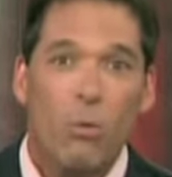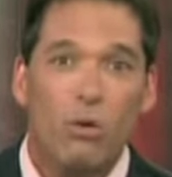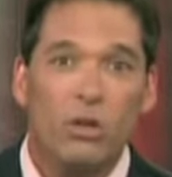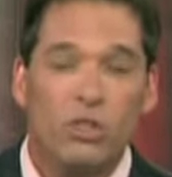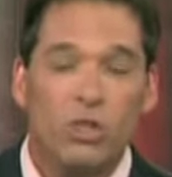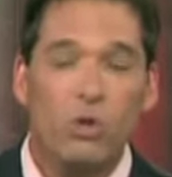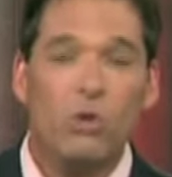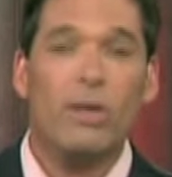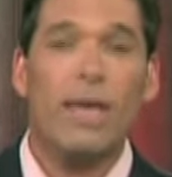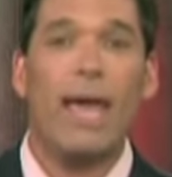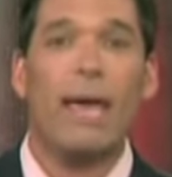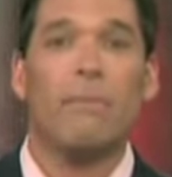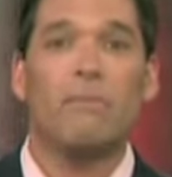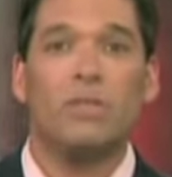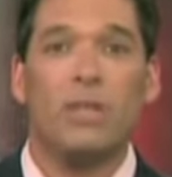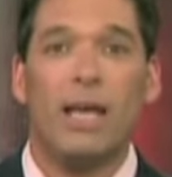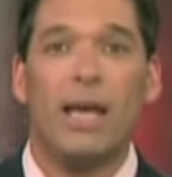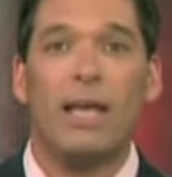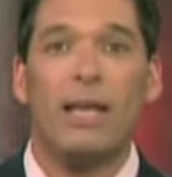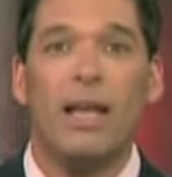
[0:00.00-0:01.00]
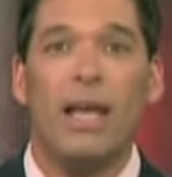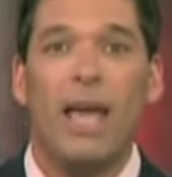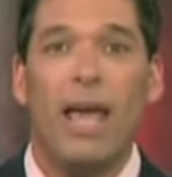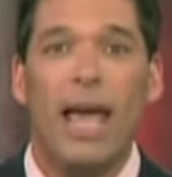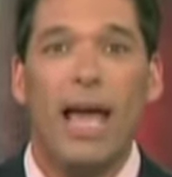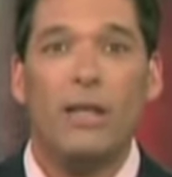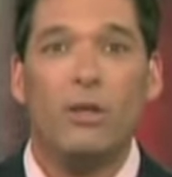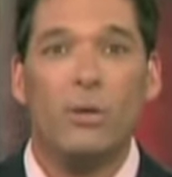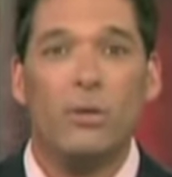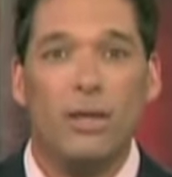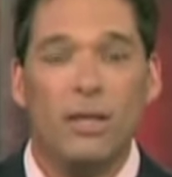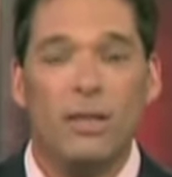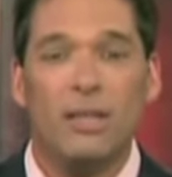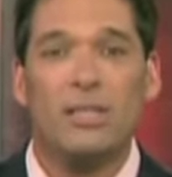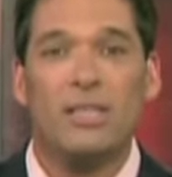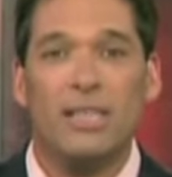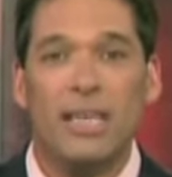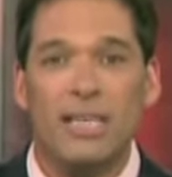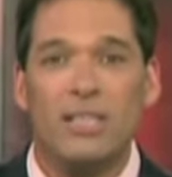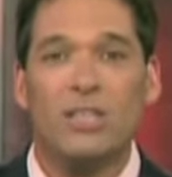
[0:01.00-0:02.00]
We're two games in, and you think
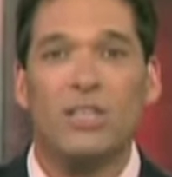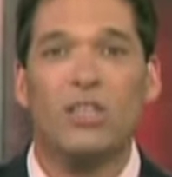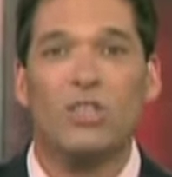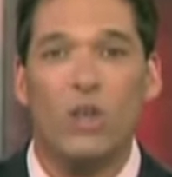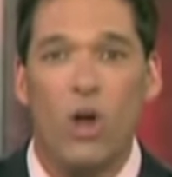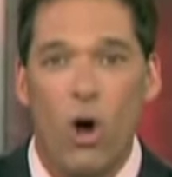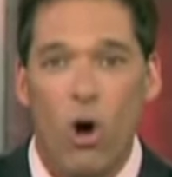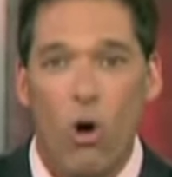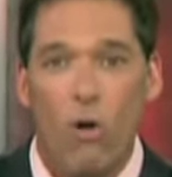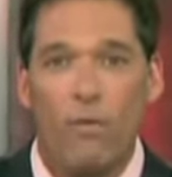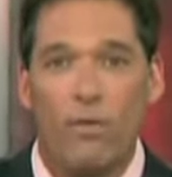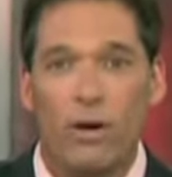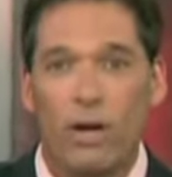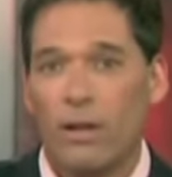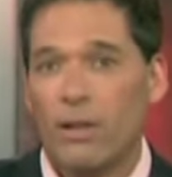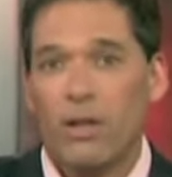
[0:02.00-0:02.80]
the season is over.